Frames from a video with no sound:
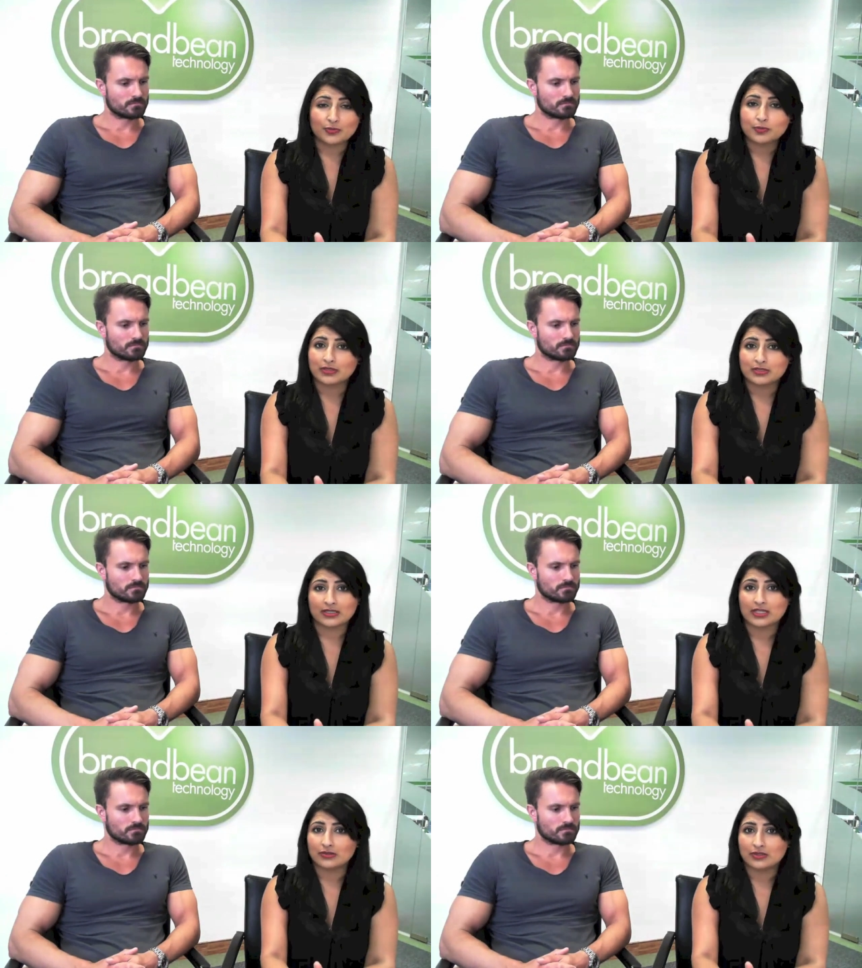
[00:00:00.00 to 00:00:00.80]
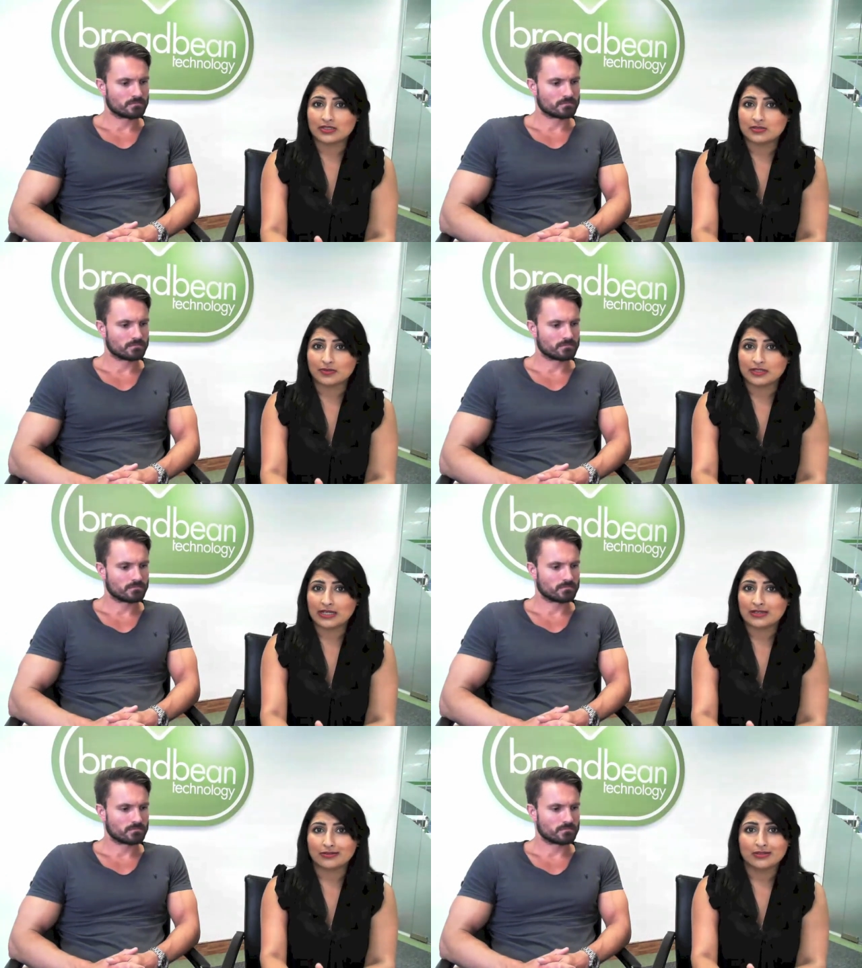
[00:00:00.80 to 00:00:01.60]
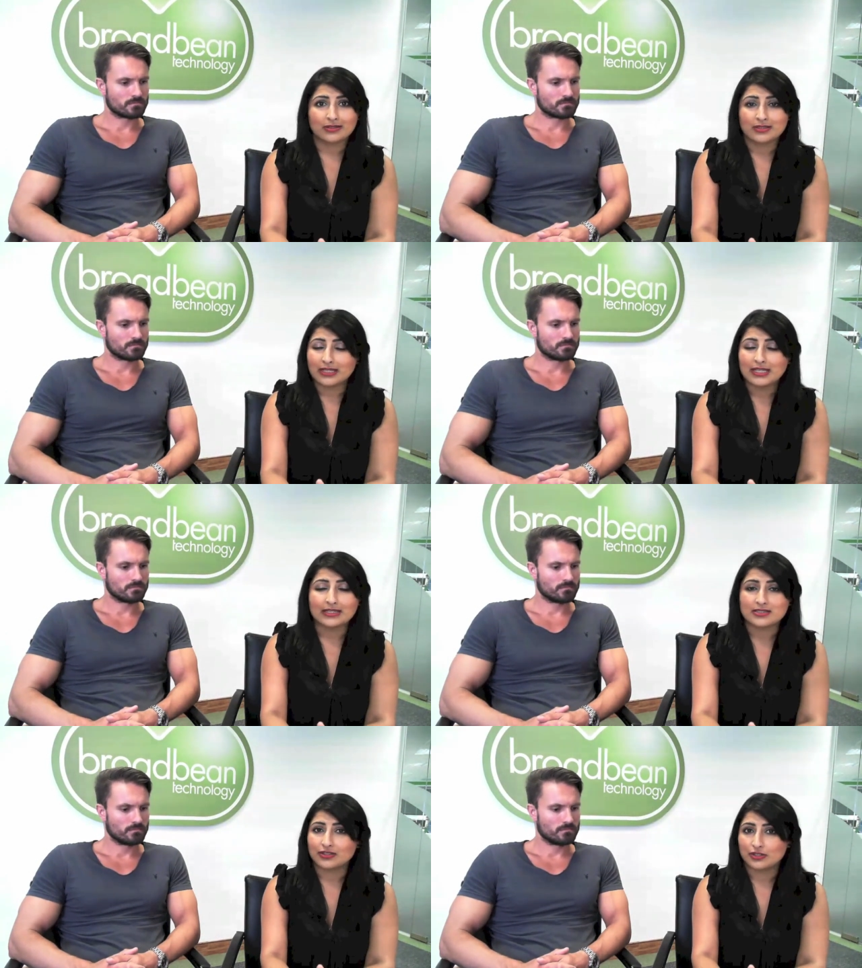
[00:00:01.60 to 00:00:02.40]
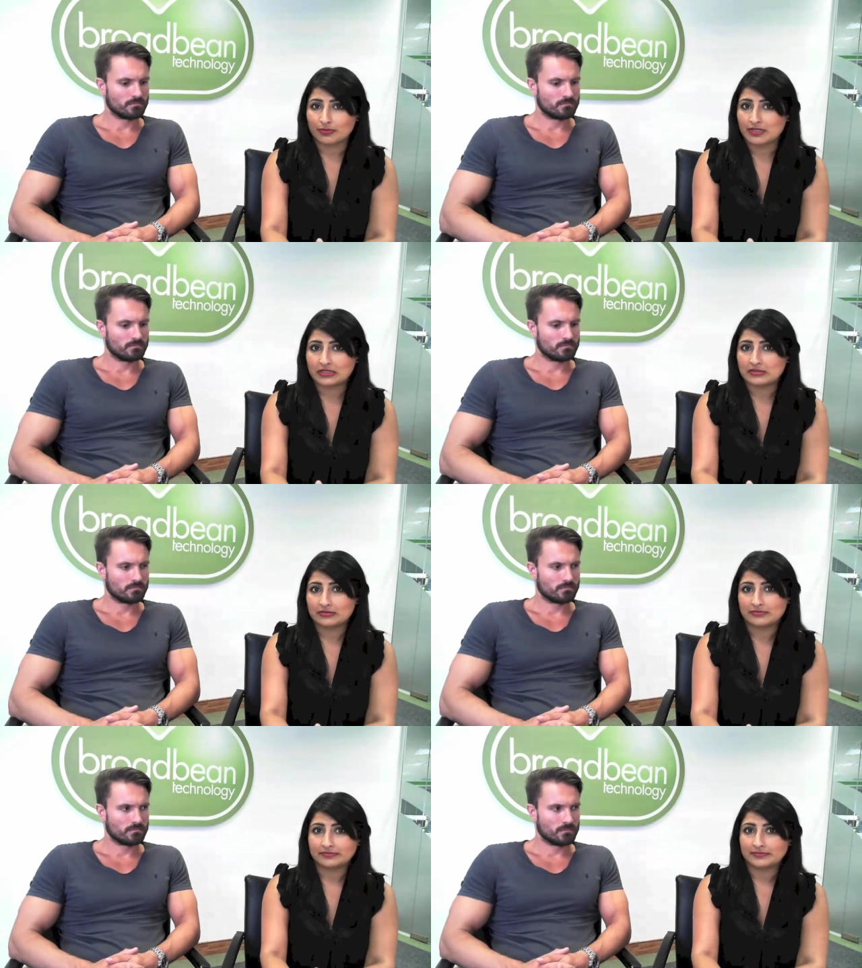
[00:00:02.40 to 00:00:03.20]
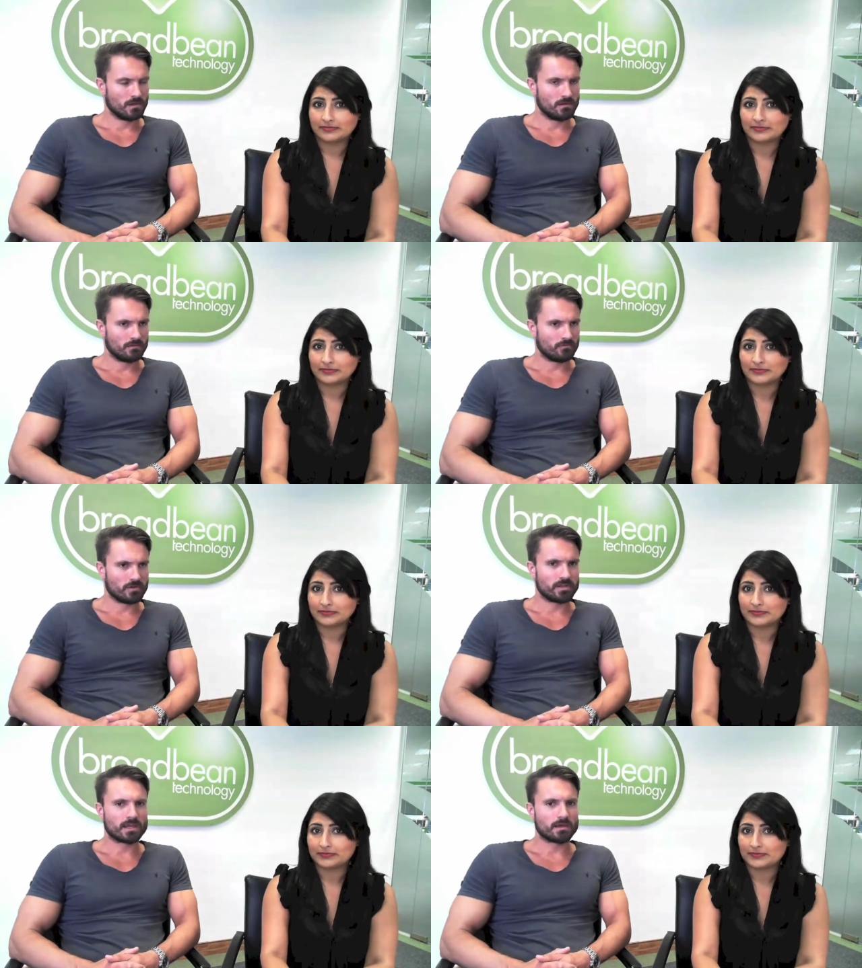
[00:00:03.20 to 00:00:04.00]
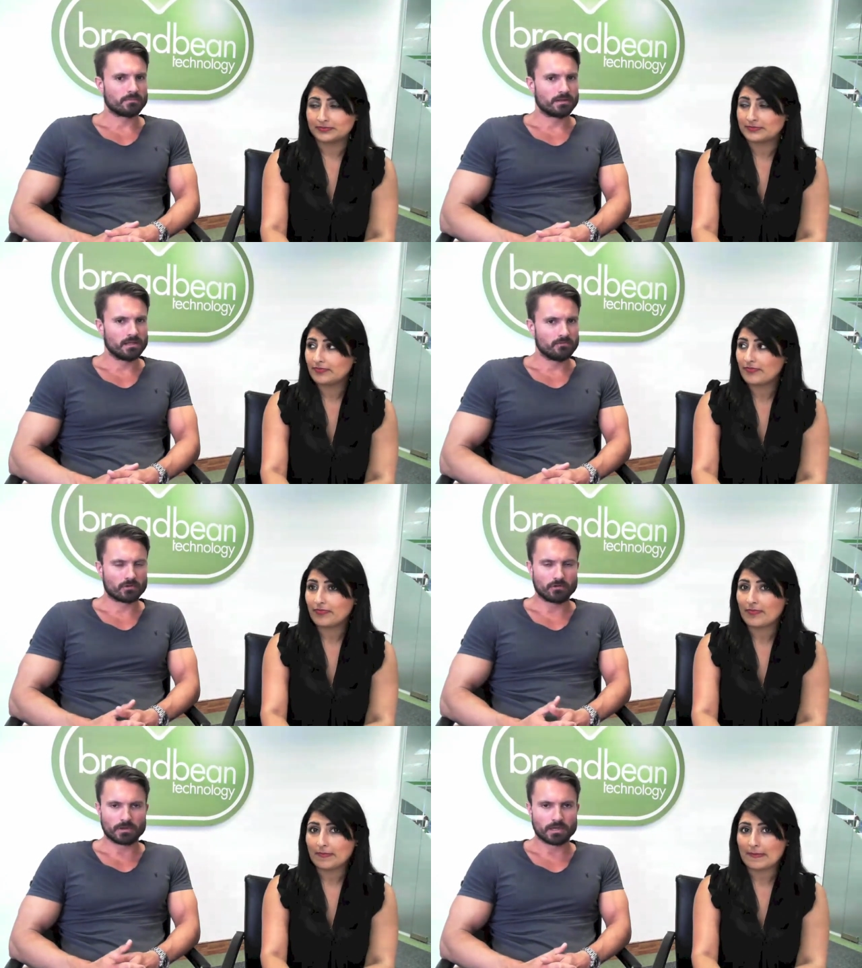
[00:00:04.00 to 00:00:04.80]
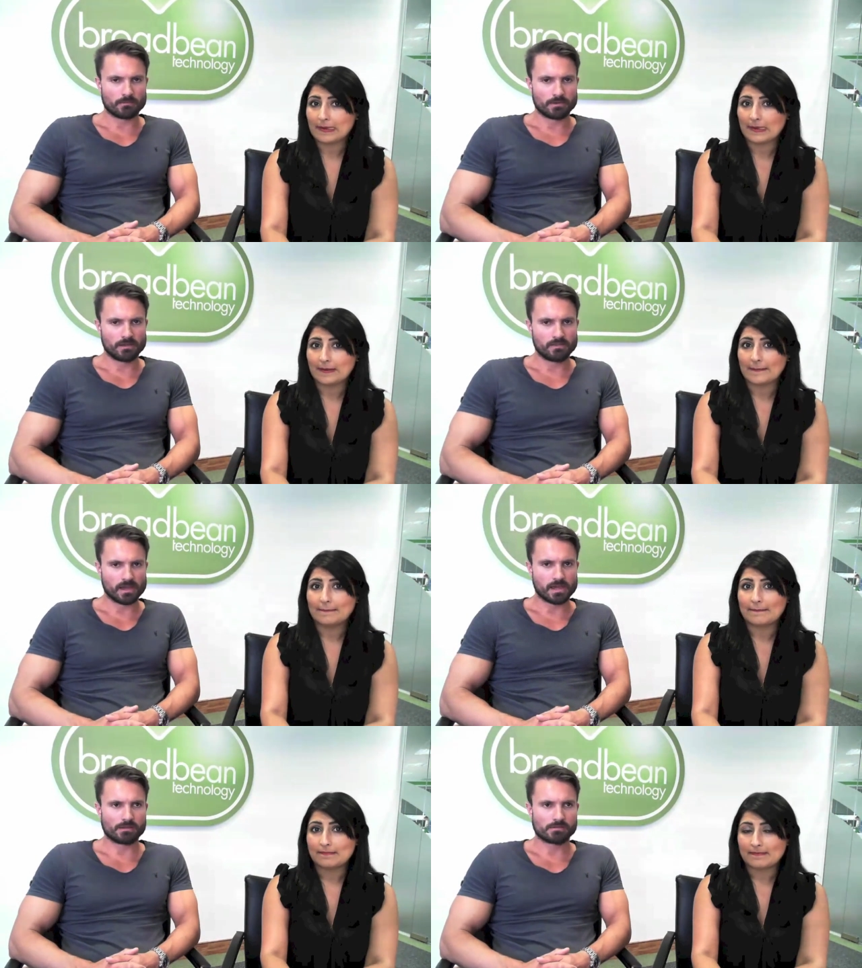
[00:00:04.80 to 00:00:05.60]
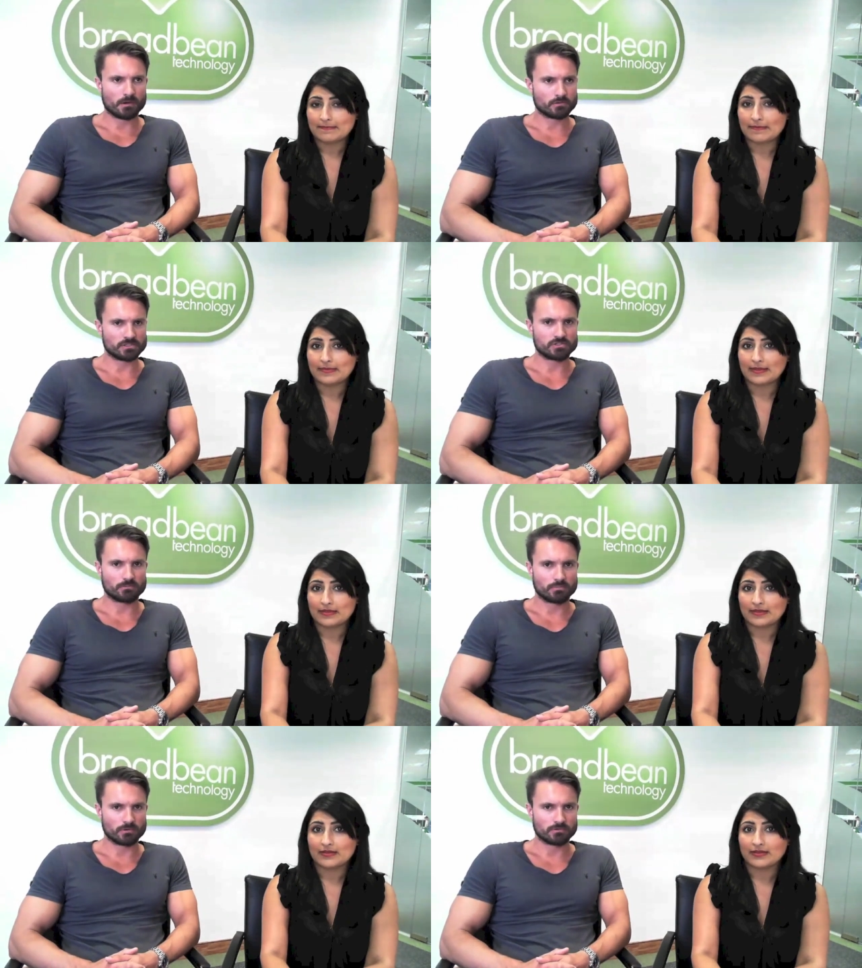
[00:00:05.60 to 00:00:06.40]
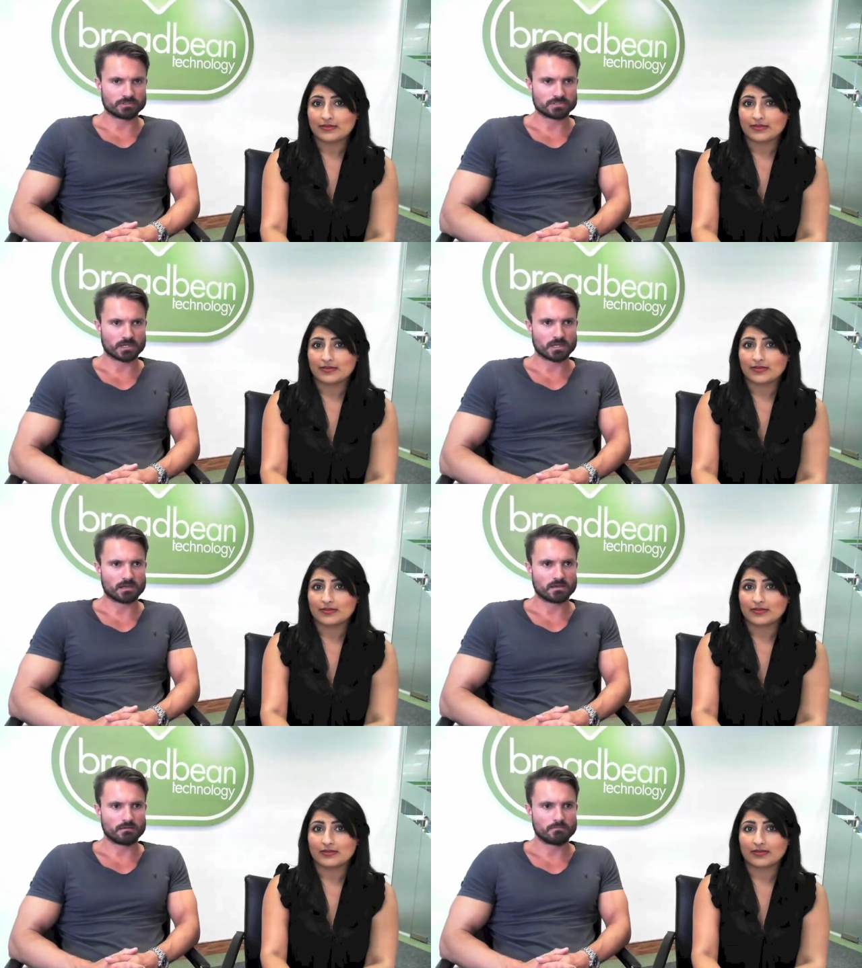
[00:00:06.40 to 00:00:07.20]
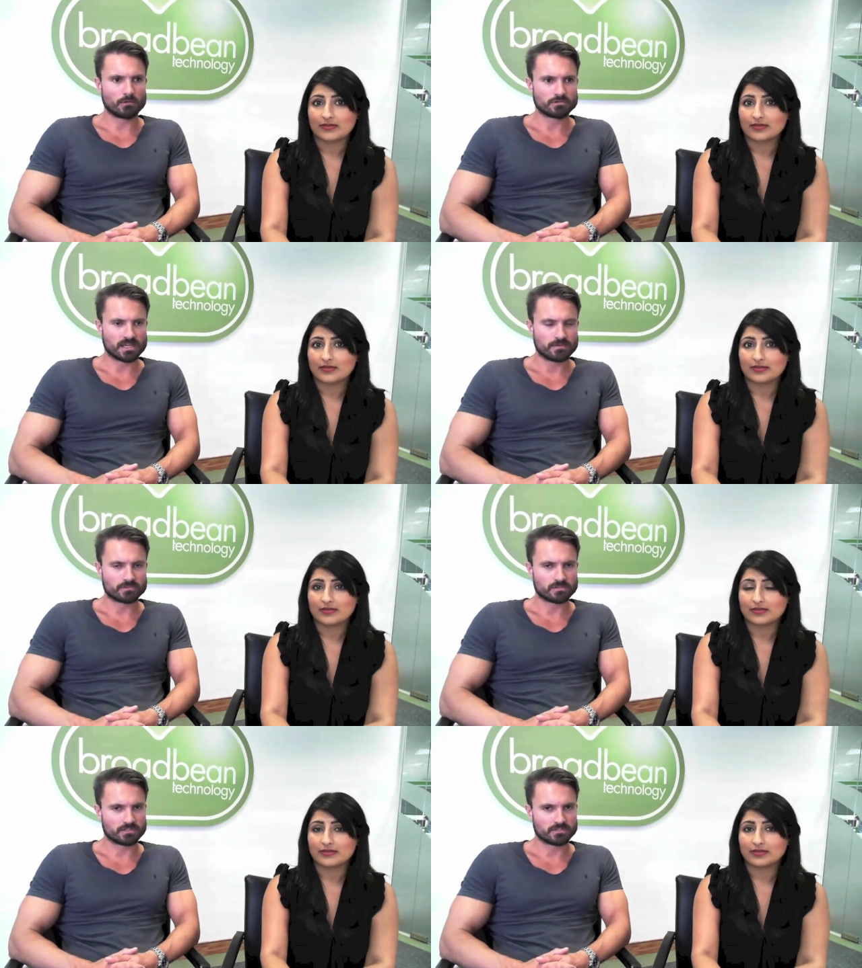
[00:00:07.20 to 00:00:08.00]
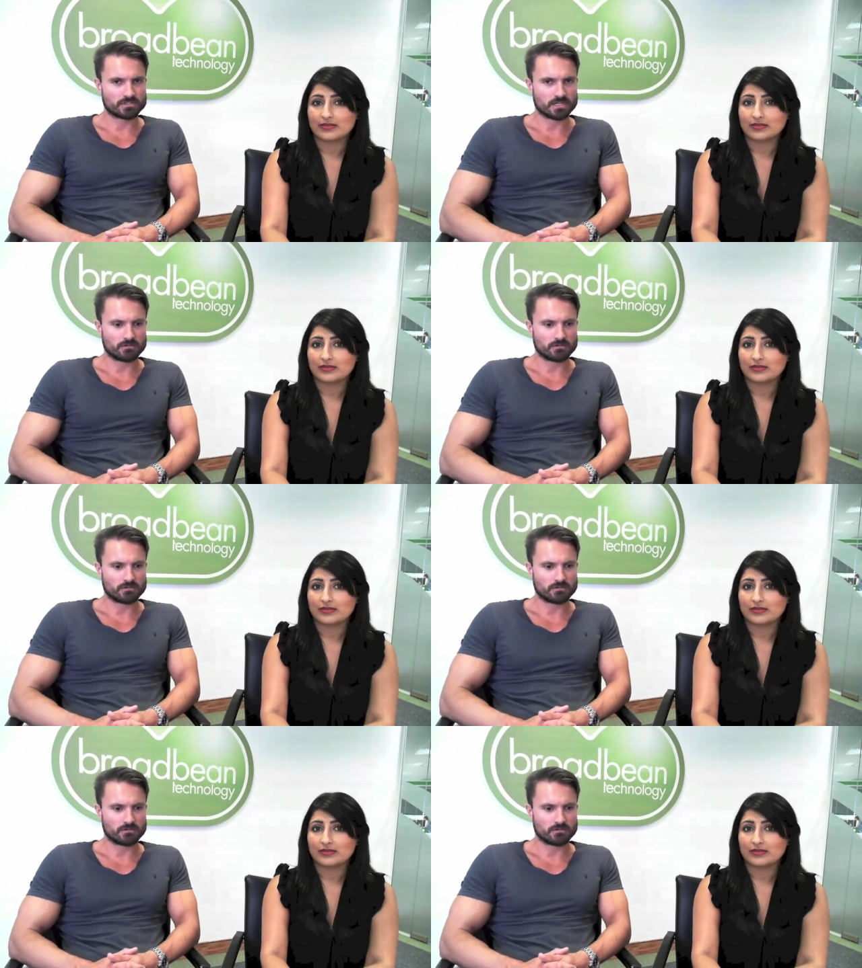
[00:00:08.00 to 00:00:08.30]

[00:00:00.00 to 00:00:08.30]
Speaker 1: new products that they're looking to bring out. It's a
Speaker 2: no-brainer for any company, recruitment company that has multi job boards, uh, multi advertising